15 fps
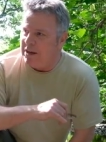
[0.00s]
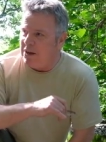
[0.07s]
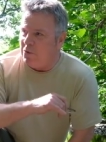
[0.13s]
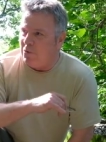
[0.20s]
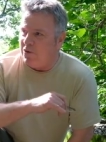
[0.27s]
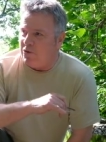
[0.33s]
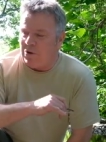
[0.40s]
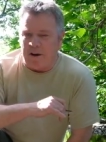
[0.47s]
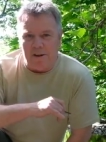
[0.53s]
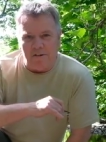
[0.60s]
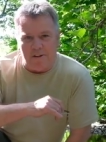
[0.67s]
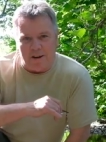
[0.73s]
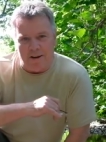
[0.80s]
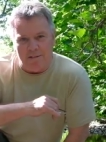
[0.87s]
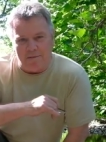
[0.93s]
was
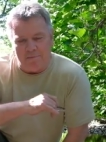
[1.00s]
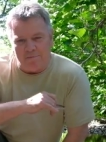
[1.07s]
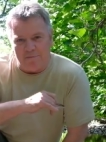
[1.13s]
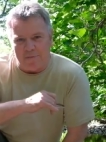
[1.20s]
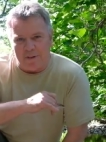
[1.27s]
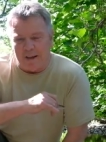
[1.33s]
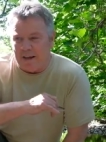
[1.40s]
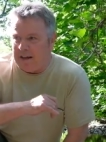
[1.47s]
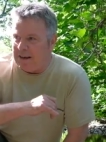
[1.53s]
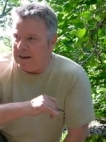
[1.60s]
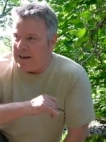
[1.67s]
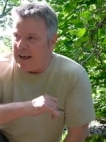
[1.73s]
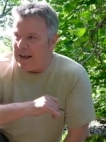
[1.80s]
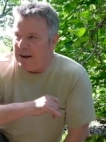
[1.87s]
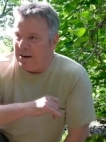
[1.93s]
rising, uh,
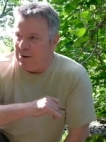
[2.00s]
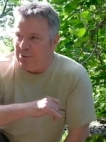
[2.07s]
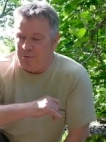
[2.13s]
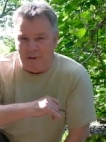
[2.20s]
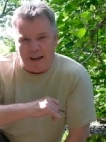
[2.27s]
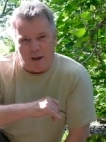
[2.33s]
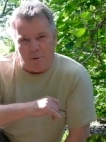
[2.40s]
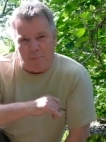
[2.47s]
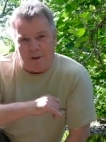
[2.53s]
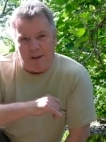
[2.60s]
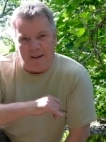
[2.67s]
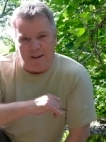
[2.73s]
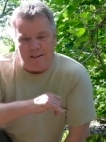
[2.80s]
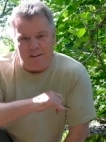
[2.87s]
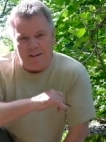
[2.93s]
let alone get up
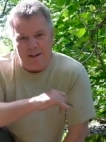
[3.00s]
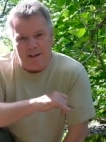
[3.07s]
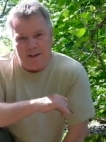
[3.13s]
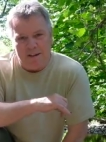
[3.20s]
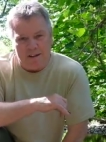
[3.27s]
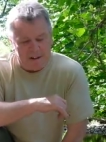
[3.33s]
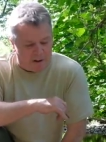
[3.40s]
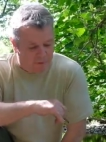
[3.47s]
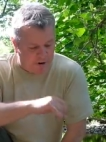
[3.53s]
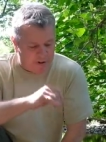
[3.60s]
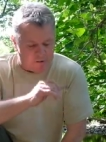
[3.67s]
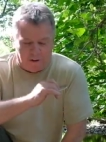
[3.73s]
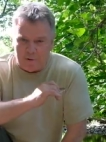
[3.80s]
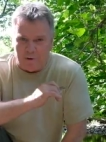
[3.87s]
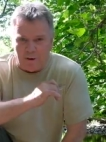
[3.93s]
here and
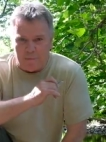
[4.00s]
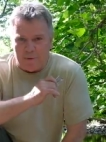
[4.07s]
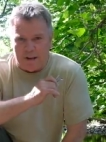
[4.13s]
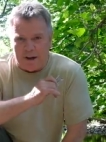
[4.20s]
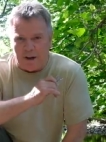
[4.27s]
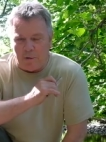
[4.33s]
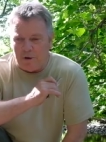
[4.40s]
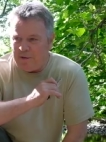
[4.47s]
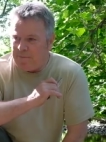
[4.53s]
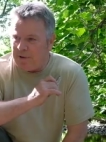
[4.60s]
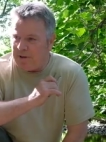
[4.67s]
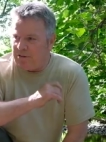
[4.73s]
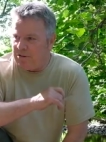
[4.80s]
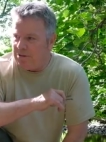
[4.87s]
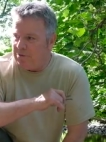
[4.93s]
rescue all my
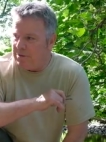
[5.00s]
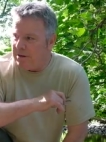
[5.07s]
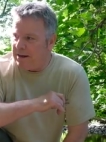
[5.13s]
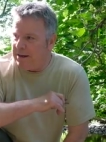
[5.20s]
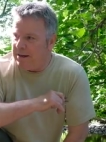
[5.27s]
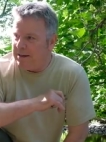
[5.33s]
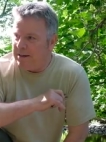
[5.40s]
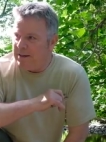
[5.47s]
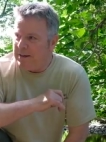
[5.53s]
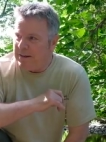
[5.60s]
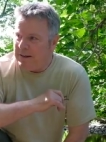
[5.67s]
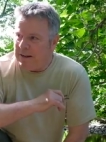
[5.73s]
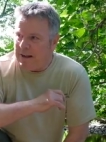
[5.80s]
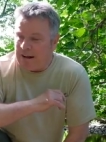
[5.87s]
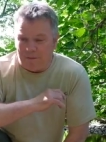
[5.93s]
equipment. So. Uh,
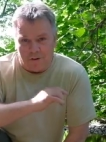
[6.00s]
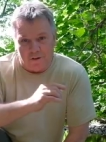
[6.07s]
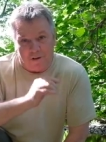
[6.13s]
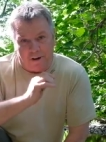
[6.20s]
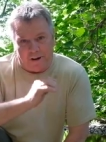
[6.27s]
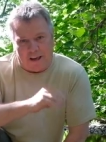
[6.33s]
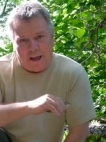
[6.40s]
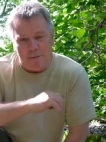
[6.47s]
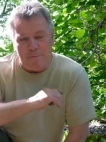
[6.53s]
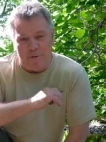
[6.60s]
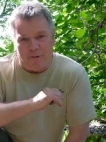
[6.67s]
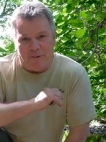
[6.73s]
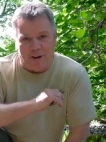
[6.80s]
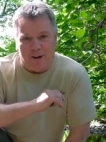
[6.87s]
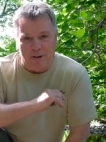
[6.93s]
I've just got to keep my
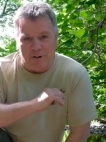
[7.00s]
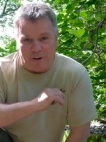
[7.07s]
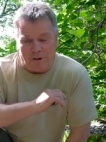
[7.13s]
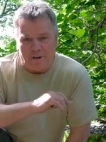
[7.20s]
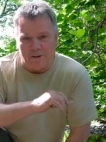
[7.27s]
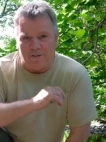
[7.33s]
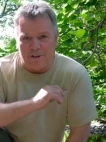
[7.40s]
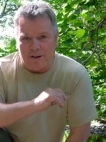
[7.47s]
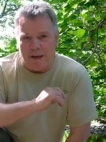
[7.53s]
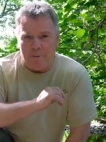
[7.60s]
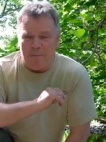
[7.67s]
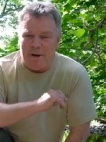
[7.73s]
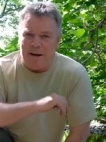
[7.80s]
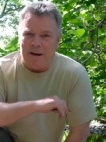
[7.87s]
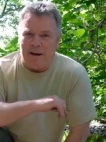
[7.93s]
fingers crossed and
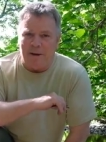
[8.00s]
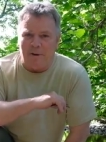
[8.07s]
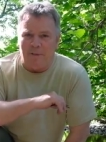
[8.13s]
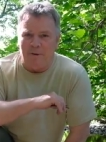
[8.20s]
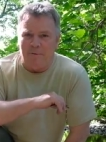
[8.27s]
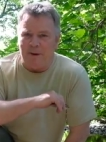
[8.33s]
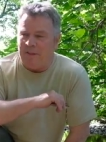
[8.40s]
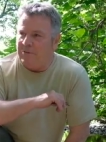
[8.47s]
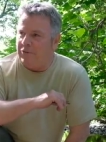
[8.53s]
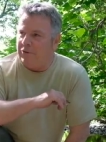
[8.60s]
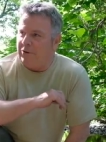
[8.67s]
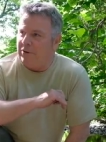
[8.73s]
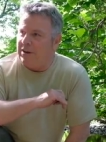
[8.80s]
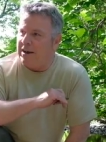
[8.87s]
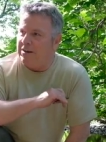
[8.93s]
keep my eye on the weather
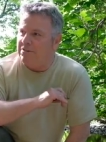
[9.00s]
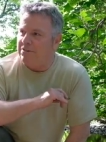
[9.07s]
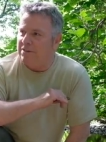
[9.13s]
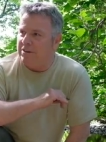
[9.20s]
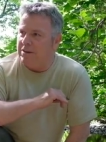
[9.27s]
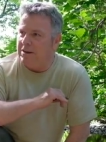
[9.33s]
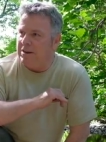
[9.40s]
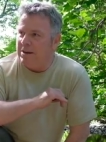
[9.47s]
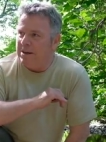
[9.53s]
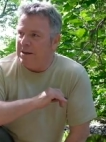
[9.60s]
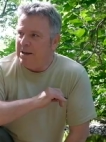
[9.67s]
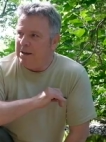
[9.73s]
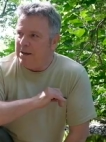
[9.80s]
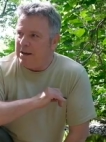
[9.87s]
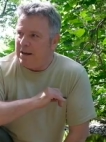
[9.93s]
forecast, and
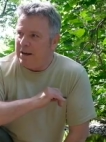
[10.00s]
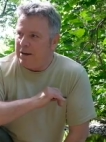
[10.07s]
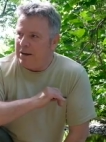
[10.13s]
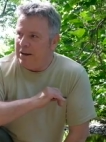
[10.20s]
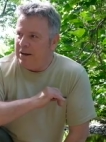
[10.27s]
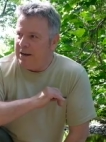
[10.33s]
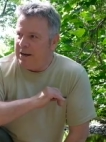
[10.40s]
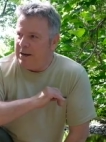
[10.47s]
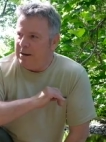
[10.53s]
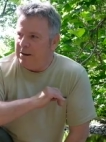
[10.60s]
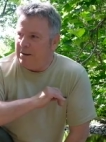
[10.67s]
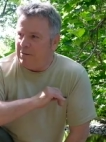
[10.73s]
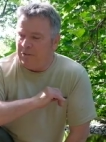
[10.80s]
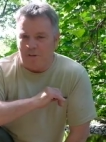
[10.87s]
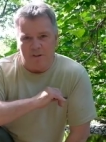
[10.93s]
and uh,
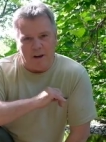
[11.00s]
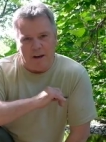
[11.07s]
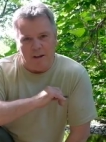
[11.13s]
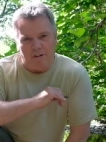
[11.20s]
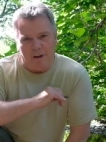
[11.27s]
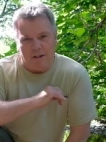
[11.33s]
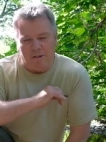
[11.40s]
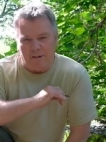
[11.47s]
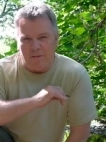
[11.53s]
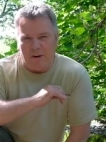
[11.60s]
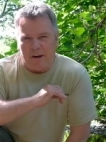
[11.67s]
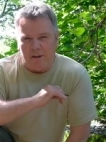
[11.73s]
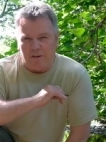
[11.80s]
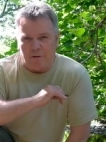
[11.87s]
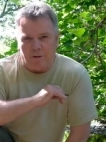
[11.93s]
if there's any chance of
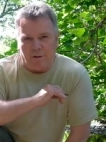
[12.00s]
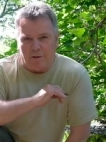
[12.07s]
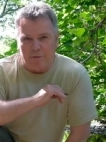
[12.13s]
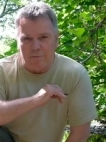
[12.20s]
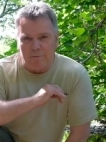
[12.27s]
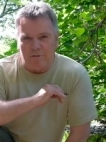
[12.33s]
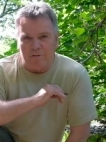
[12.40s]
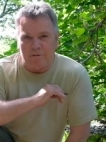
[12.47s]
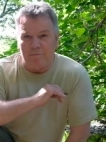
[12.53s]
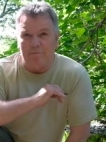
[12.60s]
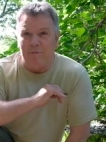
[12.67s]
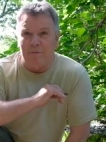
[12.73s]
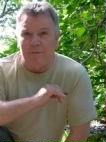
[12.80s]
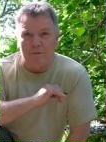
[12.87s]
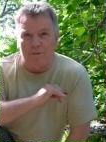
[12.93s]
any storms
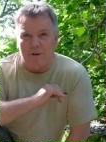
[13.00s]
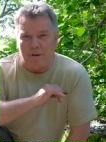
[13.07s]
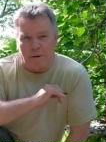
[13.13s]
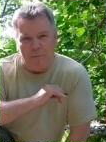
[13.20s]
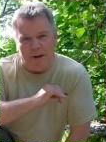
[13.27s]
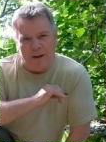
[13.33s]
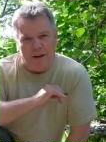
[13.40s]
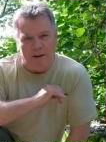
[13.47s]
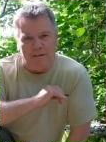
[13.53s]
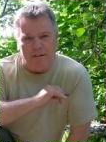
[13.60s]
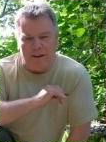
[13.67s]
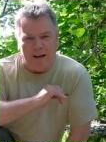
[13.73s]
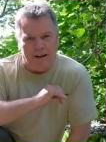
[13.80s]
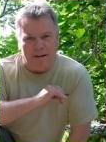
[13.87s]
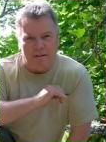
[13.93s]
coming
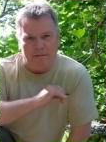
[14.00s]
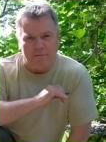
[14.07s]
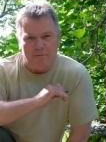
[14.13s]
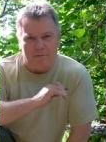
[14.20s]
in, then